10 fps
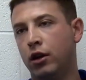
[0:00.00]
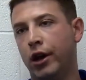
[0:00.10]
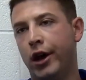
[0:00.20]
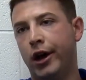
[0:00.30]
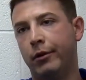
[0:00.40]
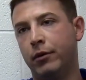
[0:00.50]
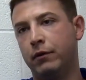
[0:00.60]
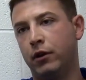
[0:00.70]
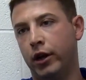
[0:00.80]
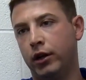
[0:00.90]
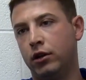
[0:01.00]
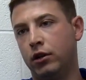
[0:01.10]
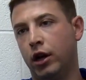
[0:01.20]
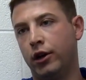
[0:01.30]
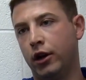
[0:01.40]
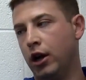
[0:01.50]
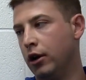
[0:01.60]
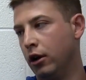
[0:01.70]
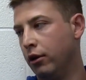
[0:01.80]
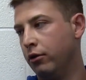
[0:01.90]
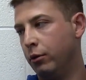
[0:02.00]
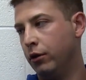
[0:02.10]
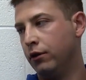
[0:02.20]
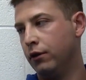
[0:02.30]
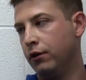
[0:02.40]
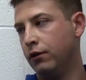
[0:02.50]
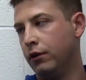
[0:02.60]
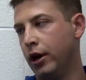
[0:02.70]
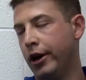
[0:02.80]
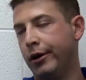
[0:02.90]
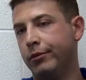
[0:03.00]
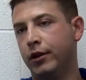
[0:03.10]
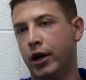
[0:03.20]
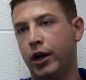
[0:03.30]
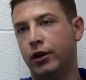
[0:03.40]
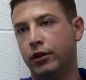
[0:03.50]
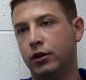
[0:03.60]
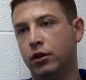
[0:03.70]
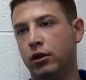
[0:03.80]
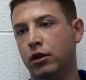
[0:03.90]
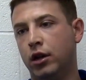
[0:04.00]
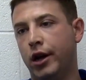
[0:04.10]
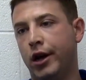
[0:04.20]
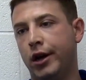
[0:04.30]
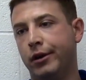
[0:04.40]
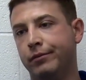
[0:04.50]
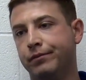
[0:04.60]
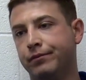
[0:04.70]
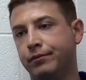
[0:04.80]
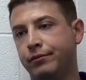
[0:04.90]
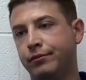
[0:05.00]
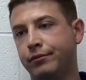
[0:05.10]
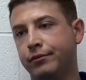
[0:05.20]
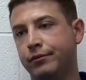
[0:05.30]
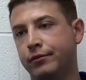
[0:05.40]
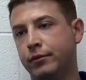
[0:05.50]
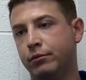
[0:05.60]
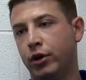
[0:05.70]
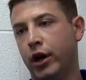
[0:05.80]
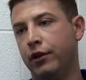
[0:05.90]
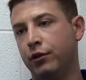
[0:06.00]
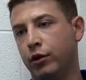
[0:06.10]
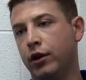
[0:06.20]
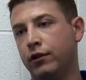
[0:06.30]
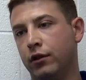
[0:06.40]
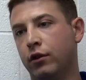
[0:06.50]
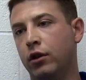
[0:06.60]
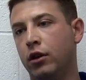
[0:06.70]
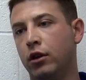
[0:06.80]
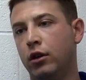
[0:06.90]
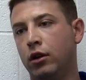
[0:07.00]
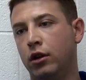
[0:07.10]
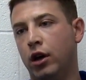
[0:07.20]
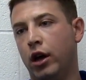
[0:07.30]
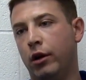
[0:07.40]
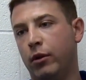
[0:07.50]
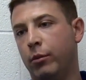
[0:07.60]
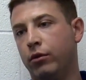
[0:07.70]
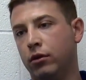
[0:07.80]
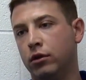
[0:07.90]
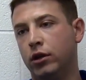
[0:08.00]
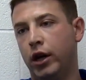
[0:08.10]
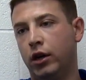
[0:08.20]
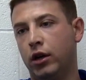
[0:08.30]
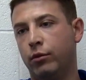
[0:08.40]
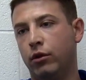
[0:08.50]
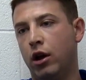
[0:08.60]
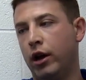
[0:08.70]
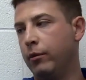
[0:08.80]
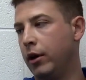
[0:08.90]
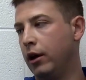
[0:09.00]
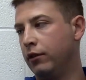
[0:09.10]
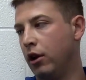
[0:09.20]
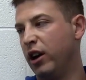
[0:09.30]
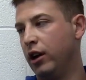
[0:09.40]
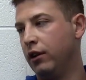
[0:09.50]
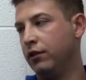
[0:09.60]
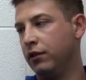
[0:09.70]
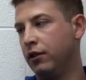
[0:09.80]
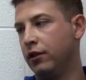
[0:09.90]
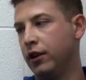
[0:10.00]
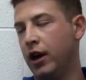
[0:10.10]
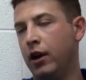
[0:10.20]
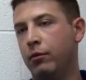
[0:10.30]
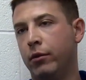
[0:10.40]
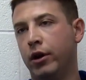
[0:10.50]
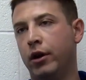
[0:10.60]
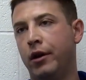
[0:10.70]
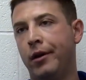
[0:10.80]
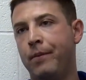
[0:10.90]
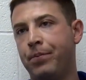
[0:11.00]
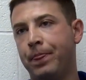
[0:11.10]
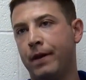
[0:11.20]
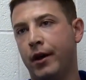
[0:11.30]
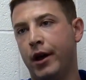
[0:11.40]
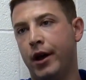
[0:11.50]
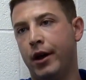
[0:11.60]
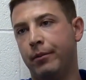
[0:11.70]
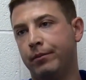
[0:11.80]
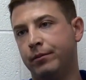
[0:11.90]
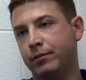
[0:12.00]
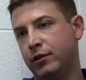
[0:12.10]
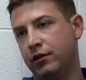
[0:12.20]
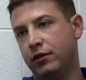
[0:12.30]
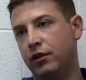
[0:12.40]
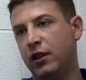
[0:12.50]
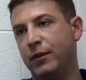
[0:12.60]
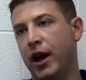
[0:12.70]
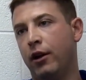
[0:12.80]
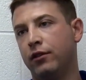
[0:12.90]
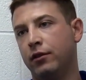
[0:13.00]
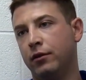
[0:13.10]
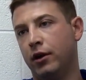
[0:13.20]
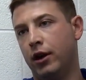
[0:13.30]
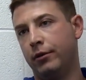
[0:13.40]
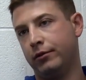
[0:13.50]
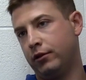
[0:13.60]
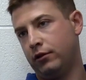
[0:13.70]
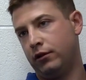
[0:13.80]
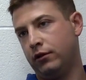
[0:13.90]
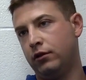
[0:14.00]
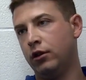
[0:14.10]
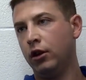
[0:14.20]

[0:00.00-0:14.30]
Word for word: um, I feel like I could have gone to all three pitches um, tonight and um, put guys away. So uh, a couple, yeah, a couple long at bats, long innings to start the game, but. Um, just deep counts, um, so just